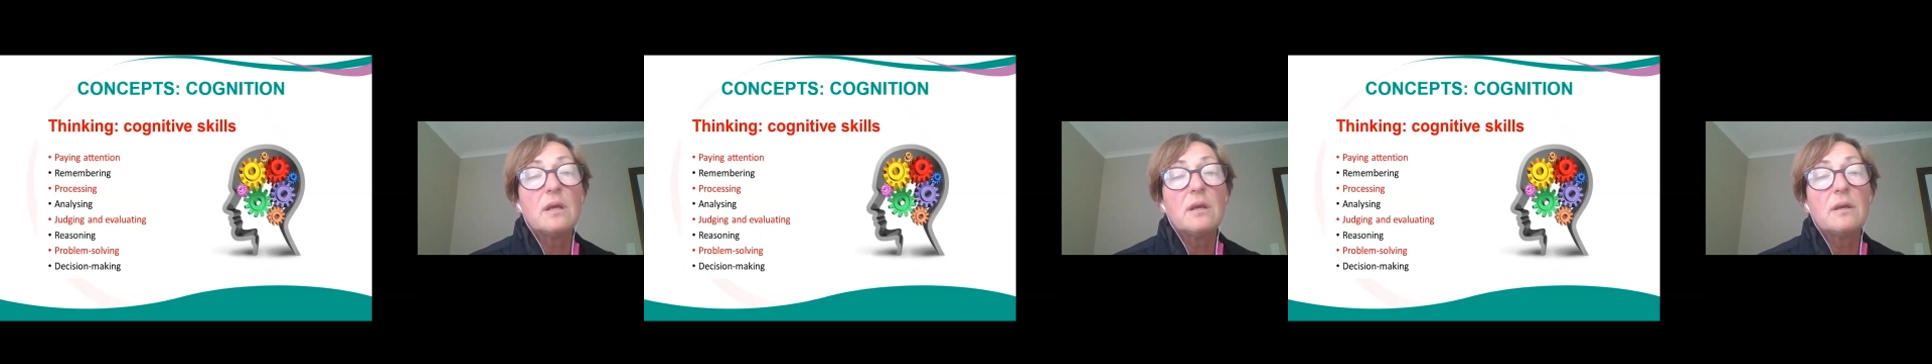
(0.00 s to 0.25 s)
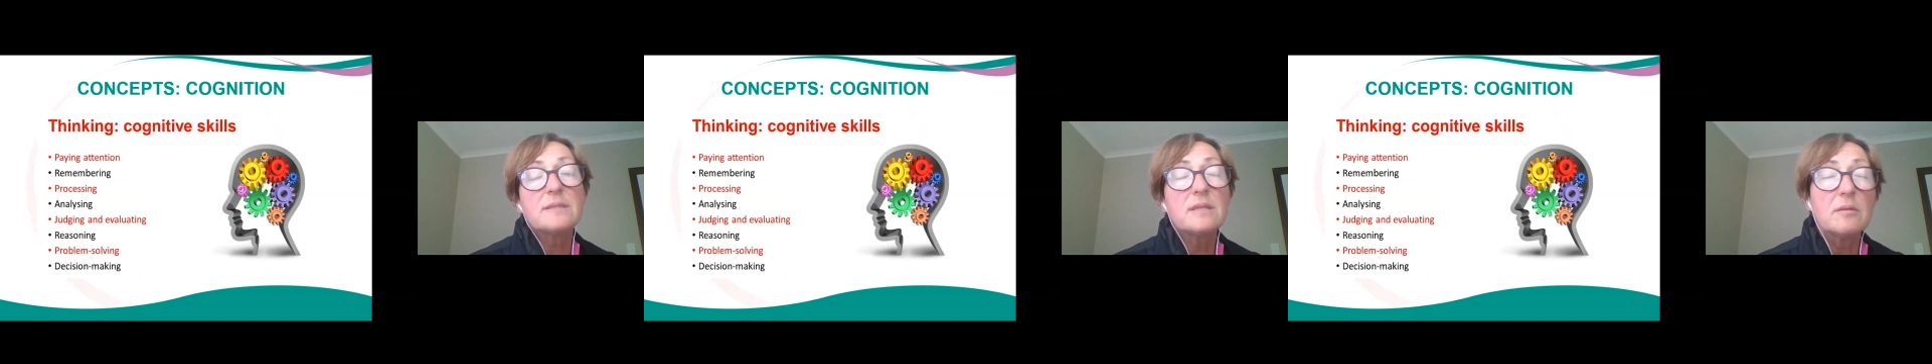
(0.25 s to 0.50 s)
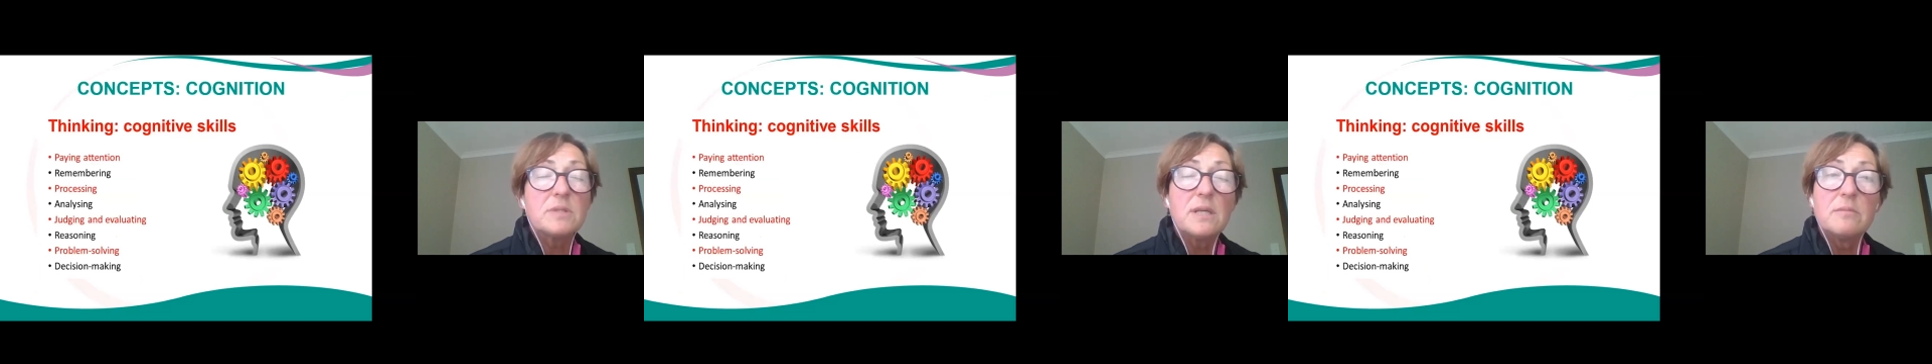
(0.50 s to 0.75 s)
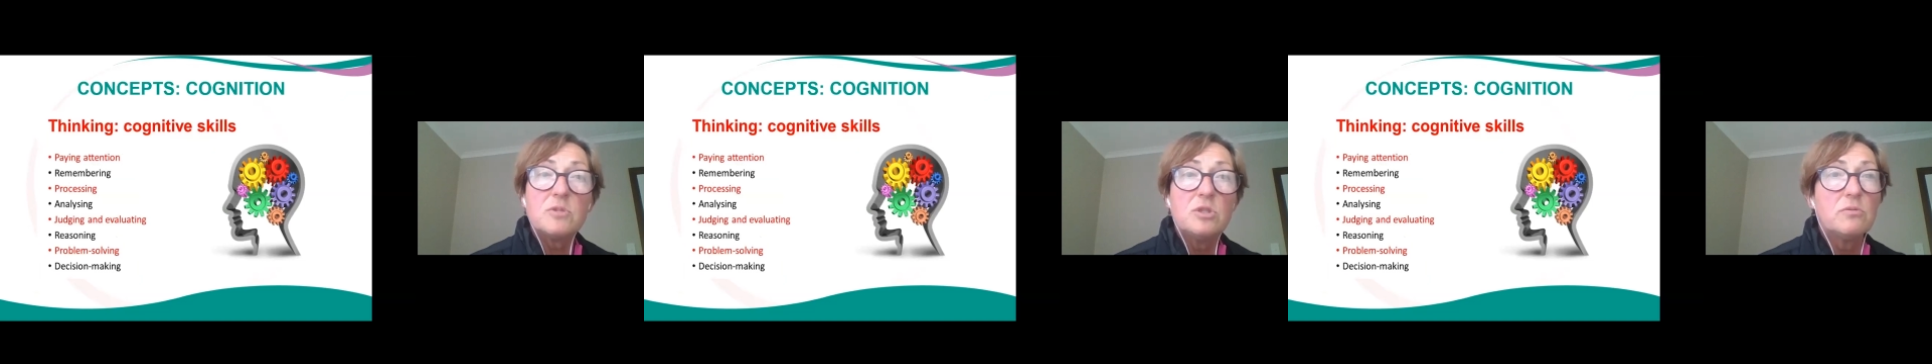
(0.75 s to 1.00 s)

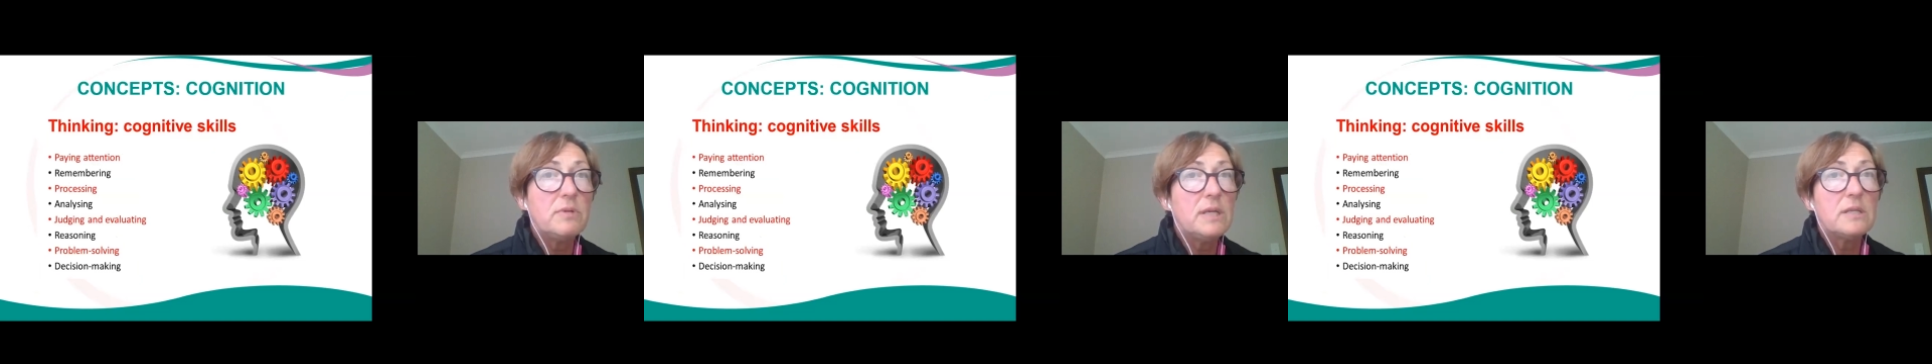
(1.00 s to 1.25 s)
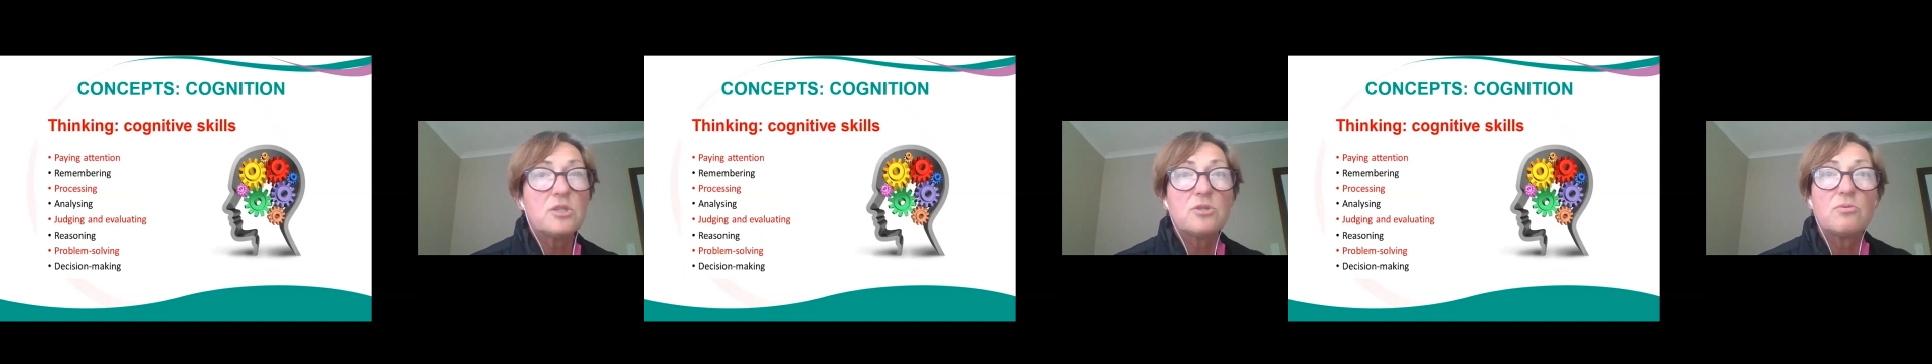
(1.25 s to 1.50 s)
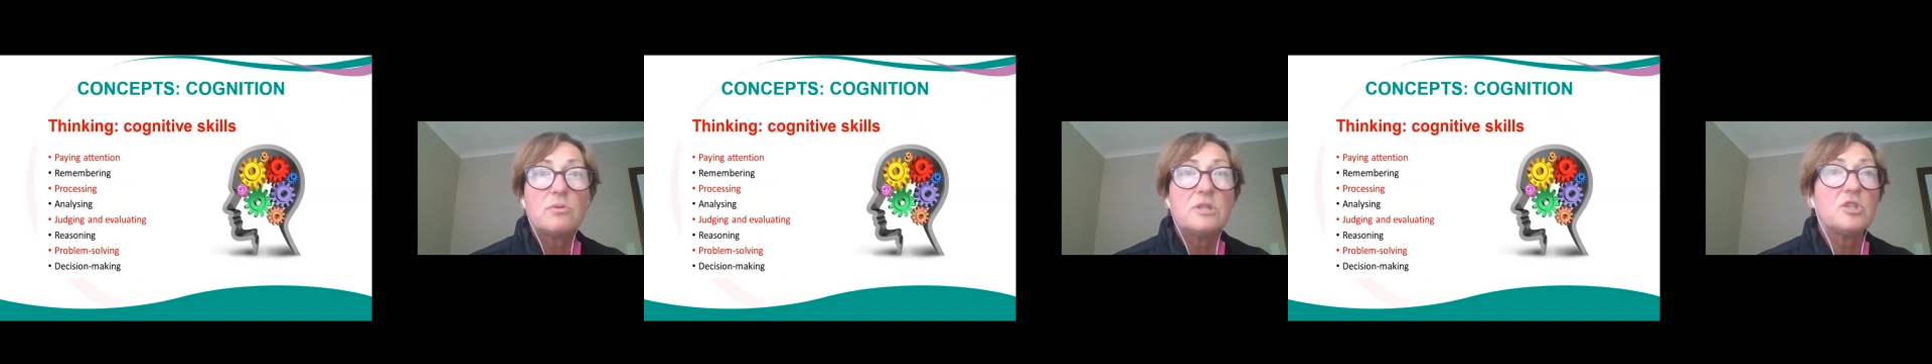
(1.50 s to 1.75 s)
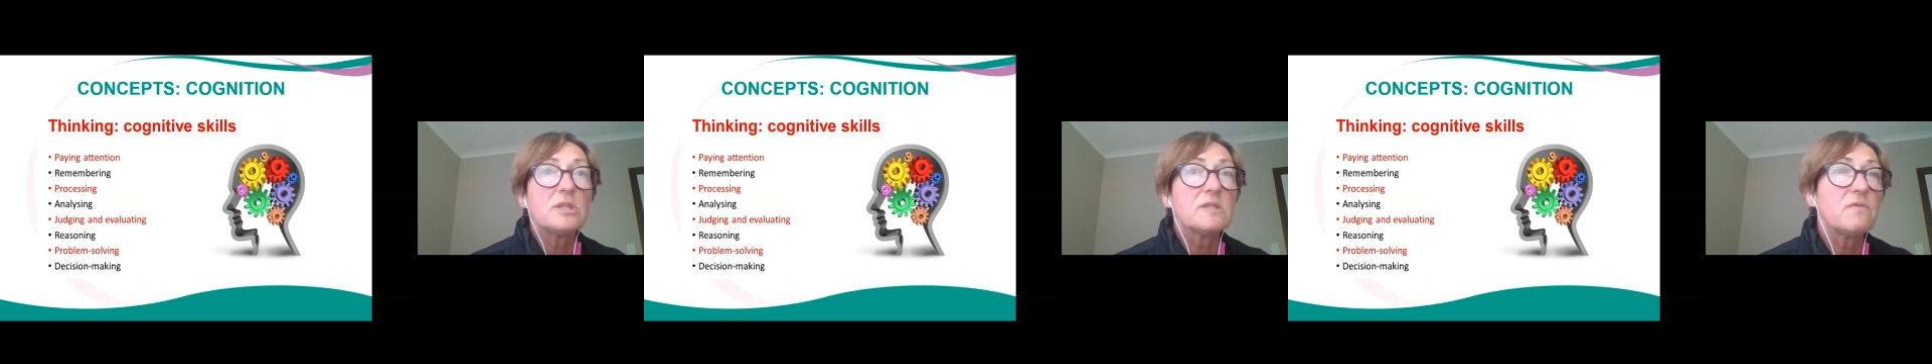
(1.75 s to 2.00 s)
sometimes you'll read a story
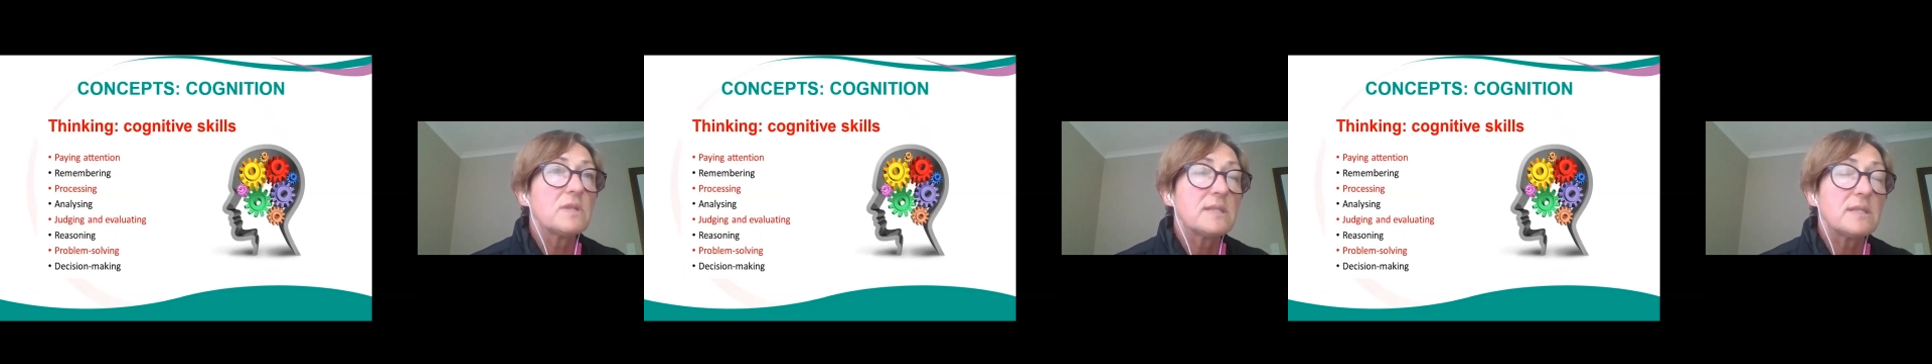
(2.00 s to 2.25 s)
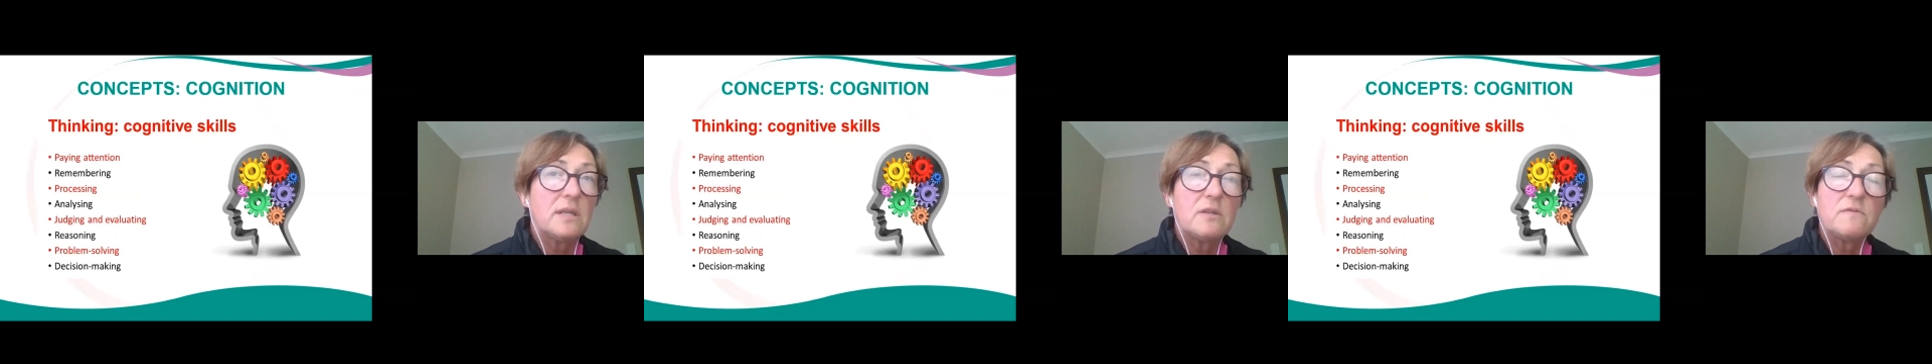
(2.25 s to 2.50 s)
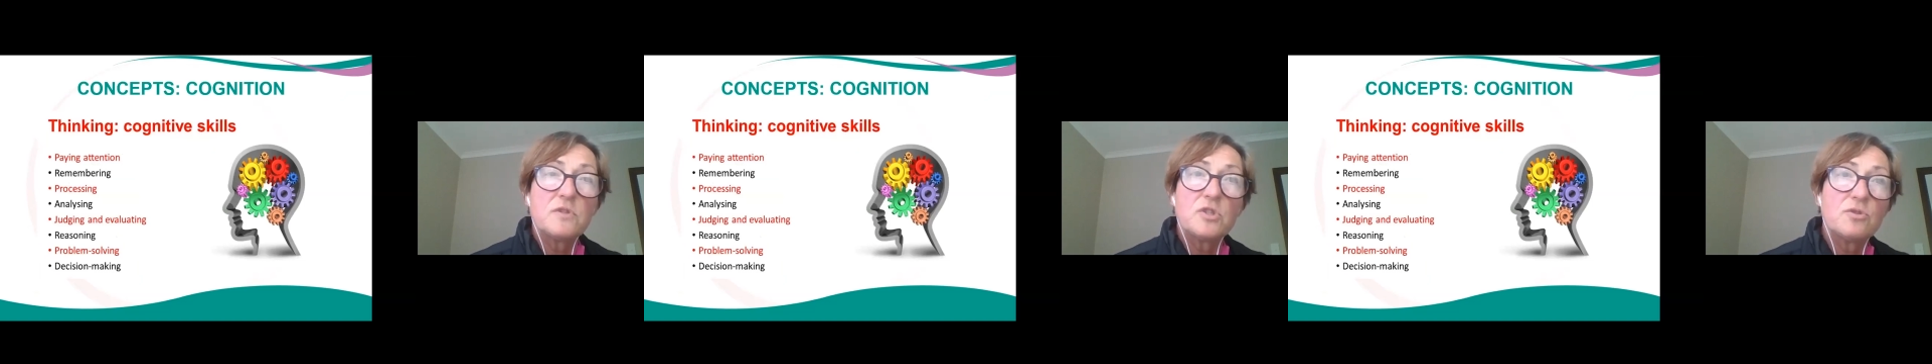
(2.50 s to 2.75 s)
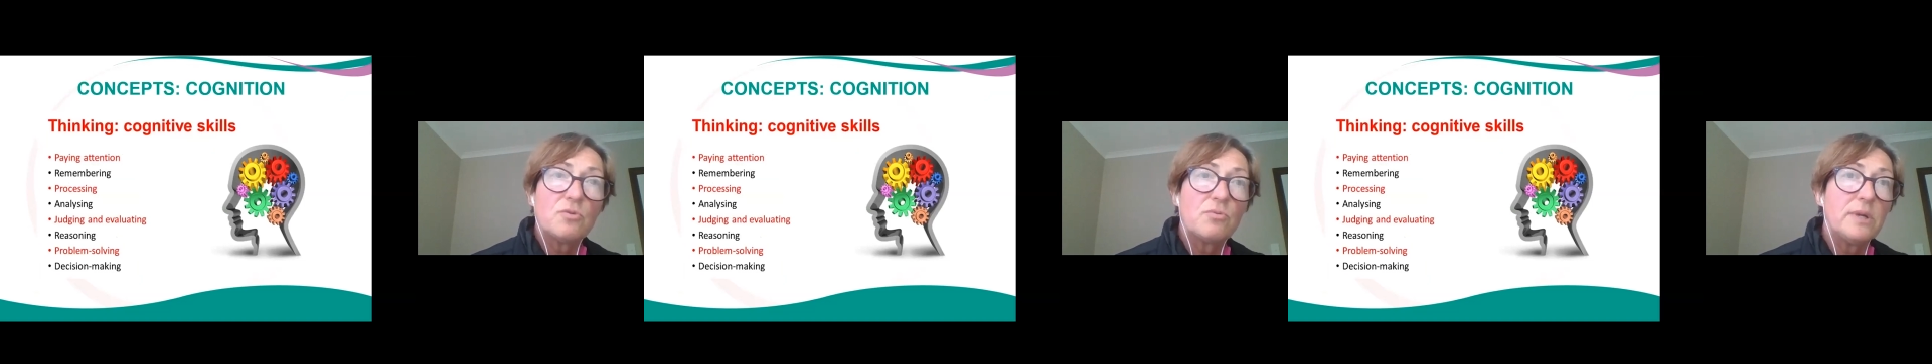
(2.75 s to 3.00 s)
just for the sake of a
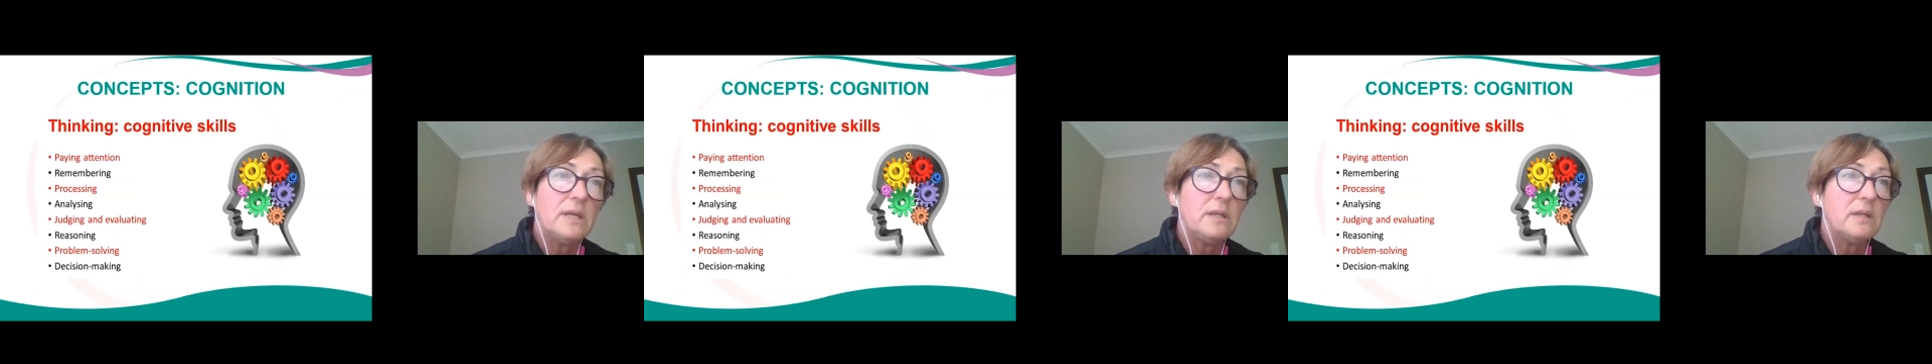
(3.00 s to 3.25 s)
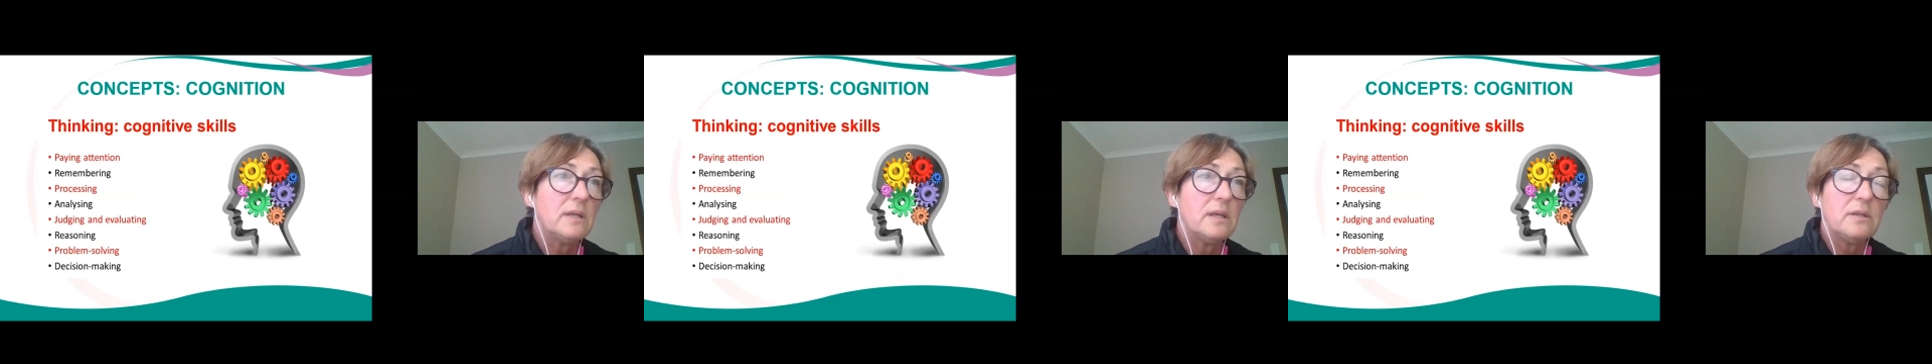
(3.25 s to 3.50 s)
story and